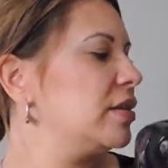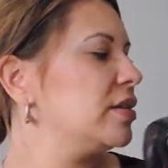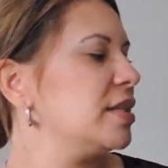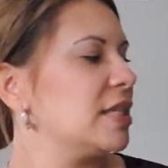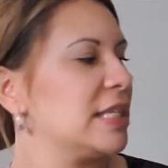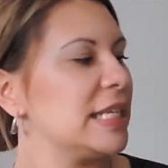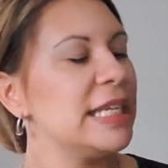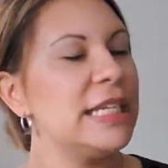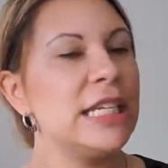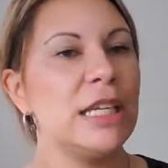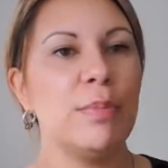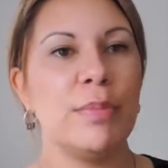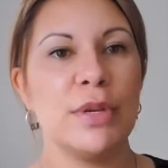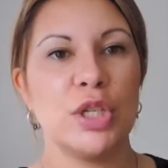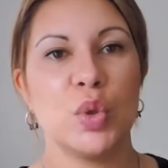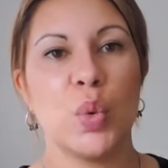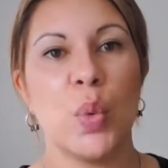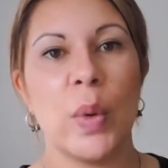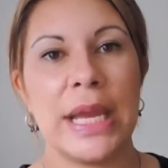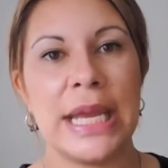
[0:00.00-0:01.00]
slid in
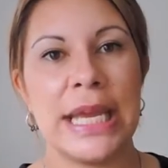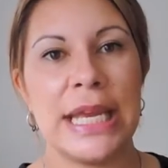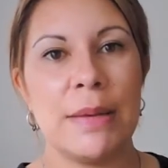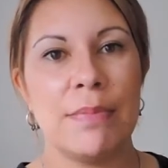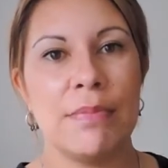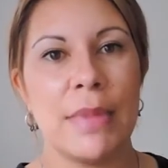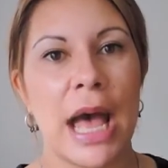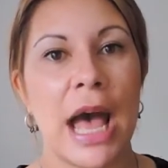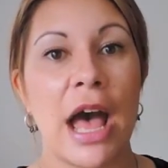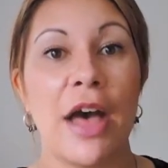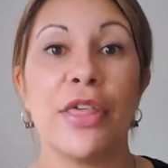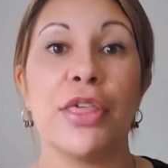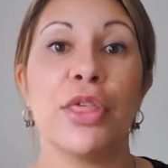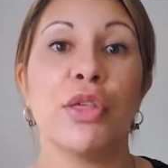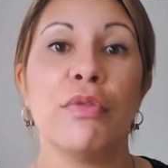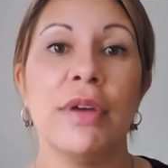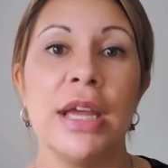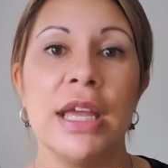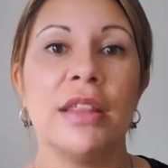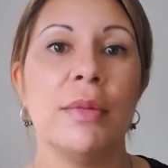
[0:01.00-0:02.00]
between
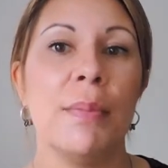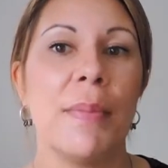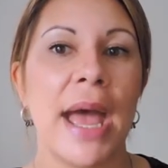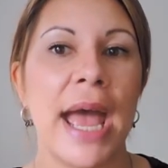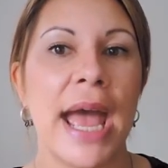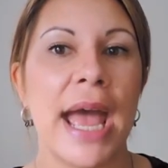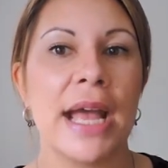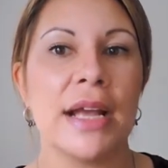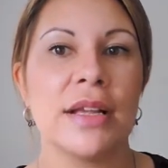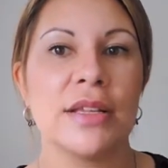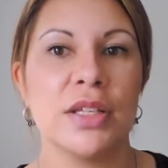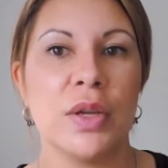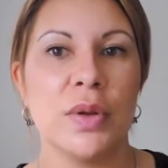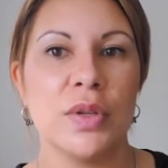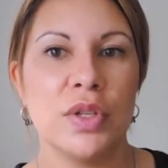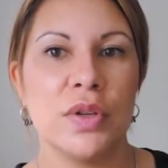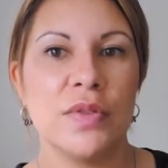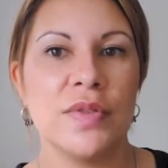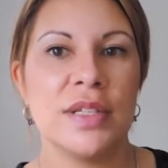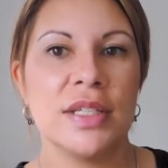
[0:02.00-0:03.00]
three of the bags,
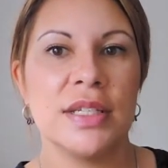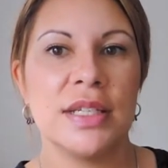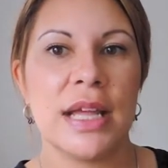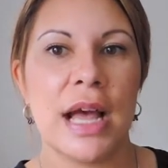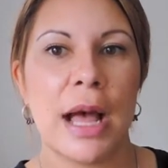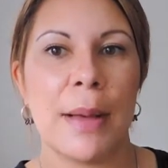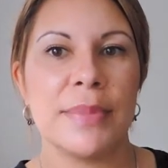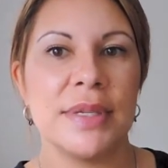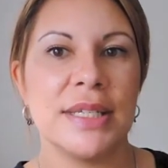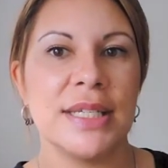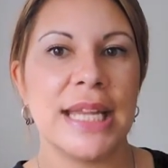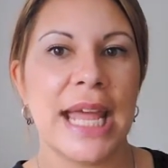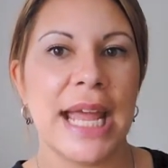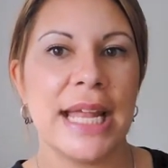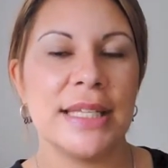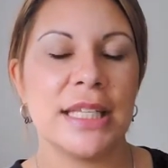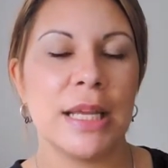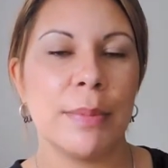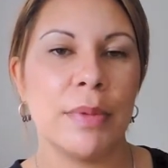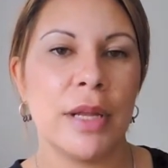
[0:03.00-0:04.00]
so it sort of
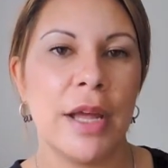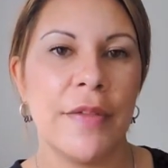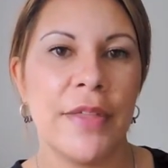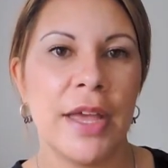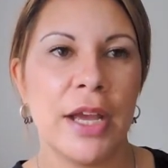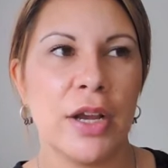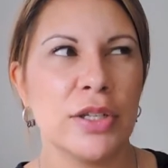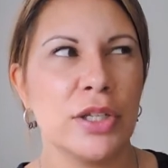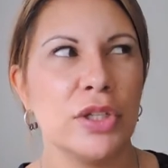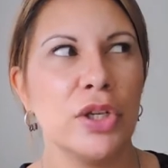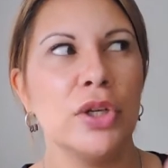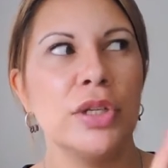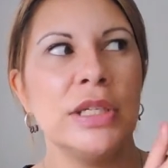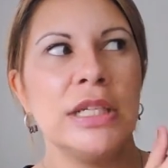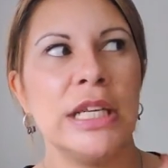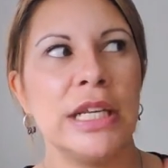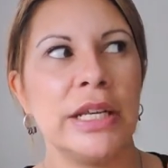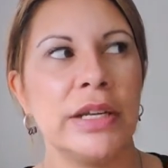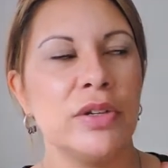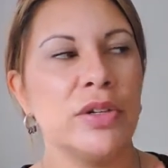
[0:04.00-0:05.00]
stands up like that, because I
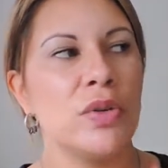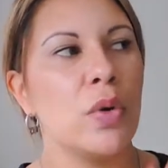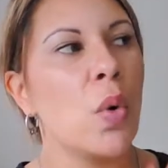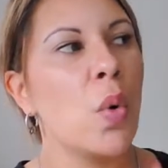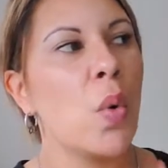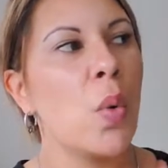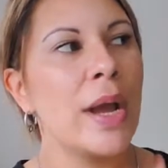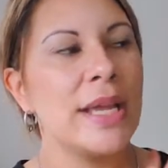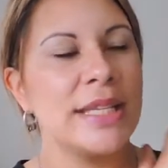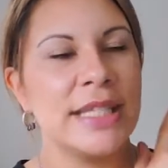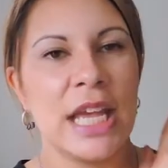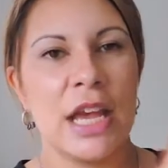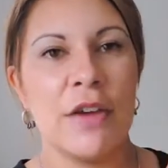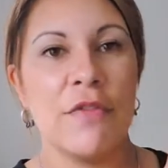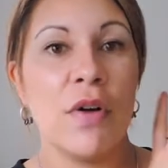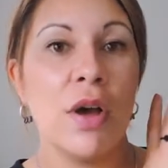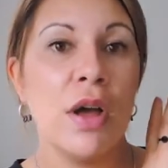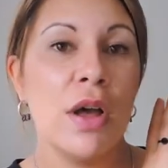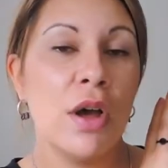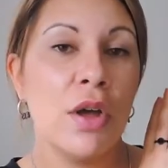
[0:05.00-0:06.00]
don't always
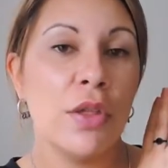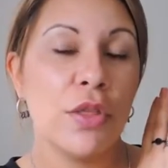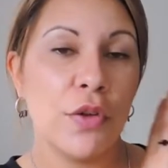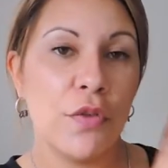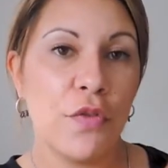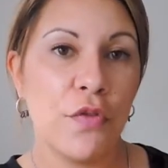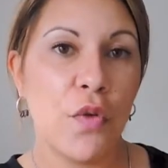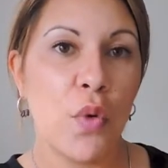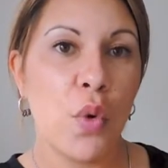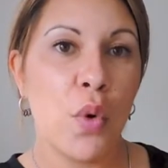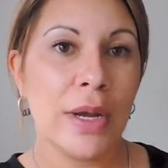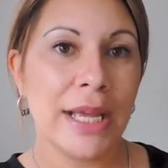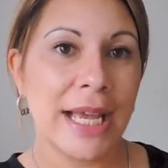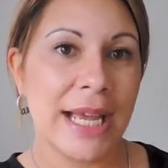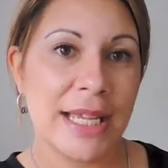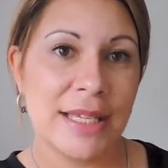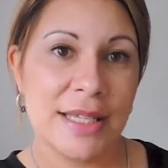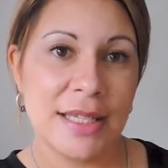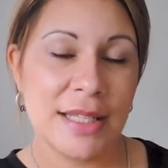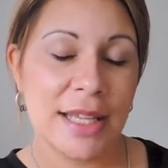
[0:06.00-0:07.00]
have the four
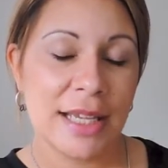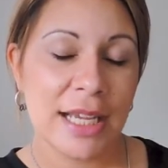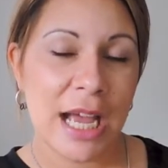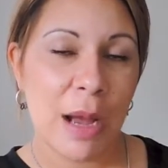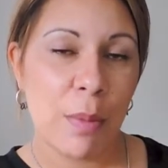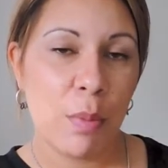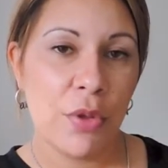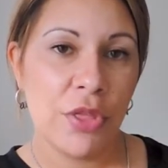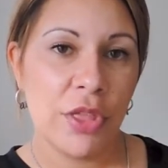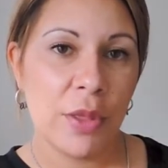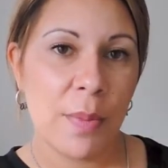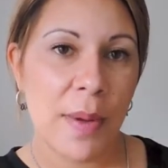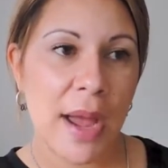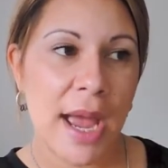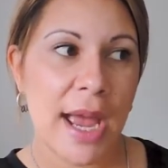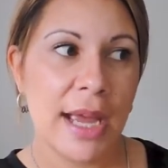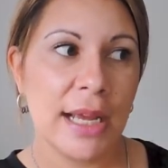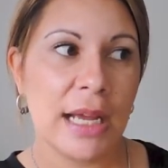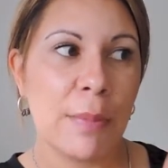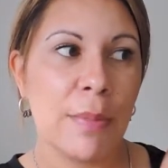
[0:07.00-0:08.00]
cases that come with the
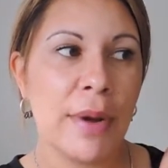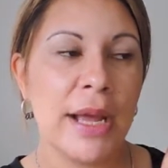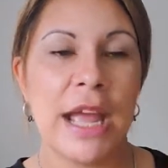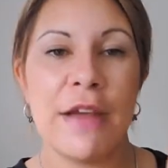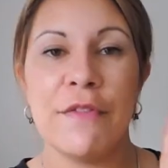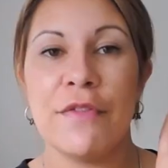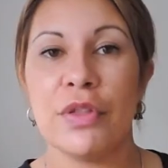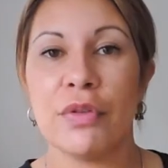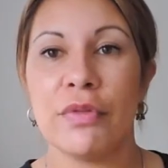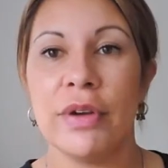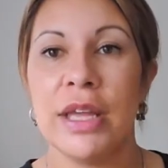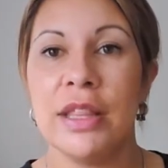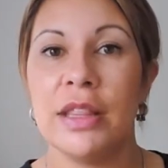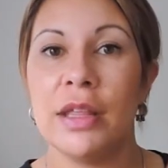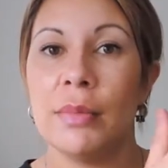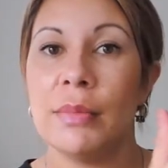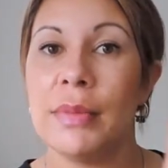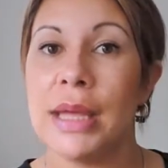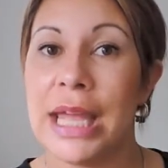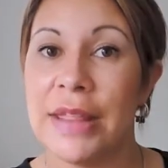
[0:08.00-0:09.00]
bag. I might have three of
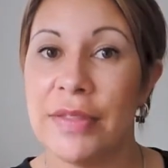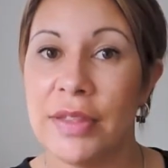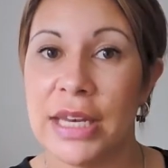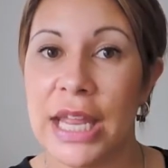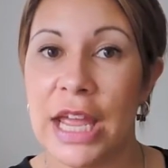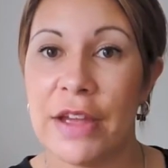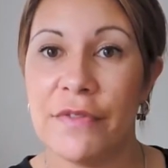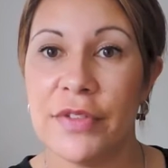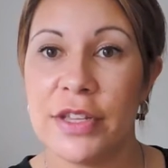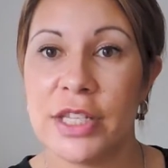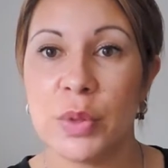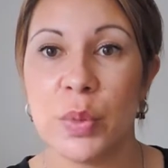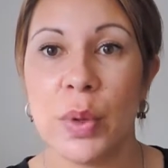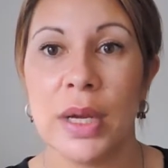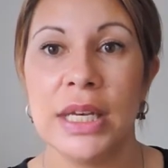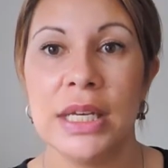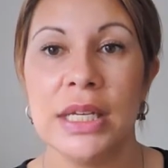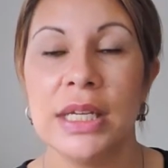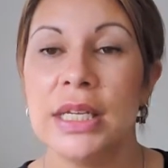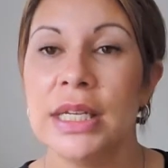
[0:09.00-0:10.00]
them and then have this
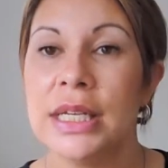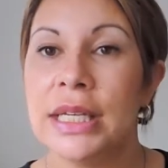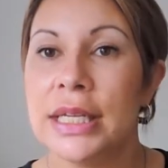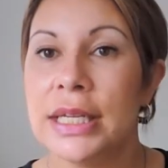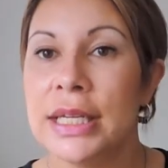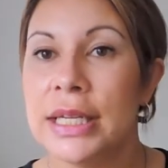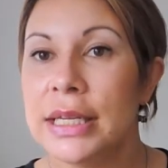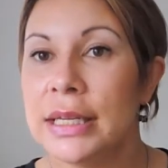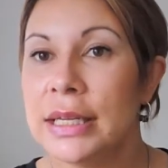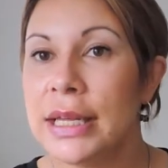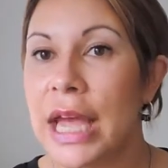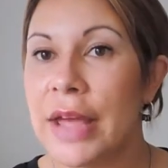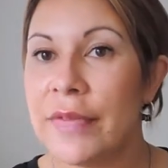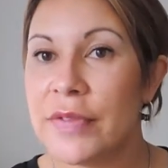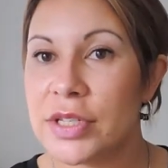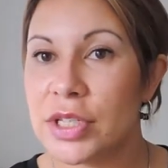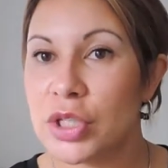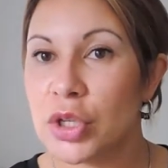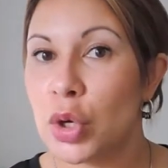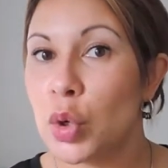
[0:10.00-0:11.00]
one,
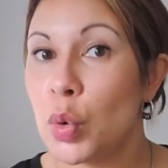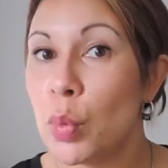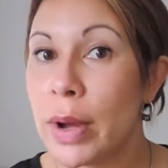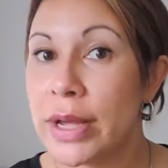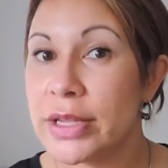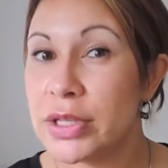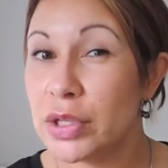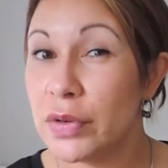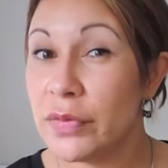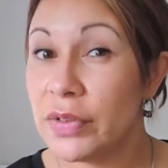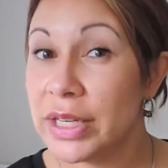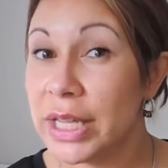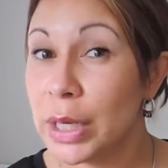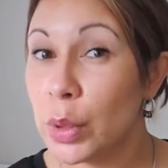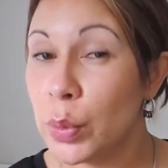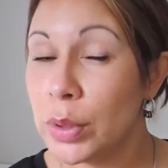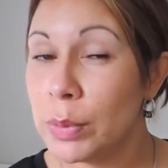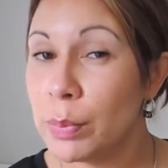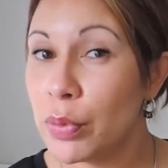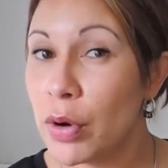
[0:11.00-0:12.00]
and it's got all my sort of
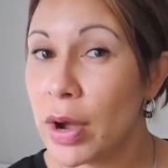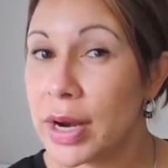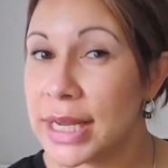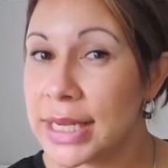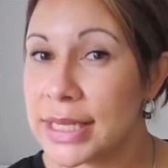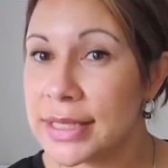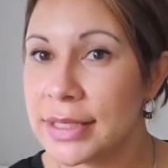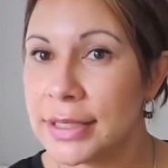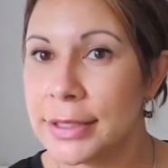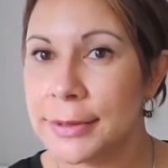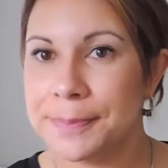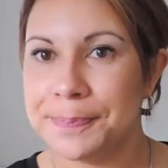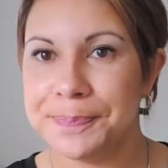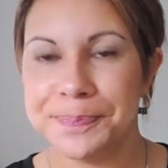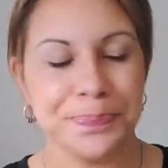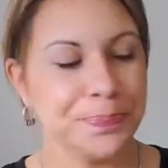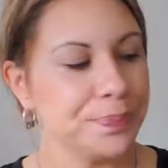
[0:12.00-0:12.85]
liquid products in it,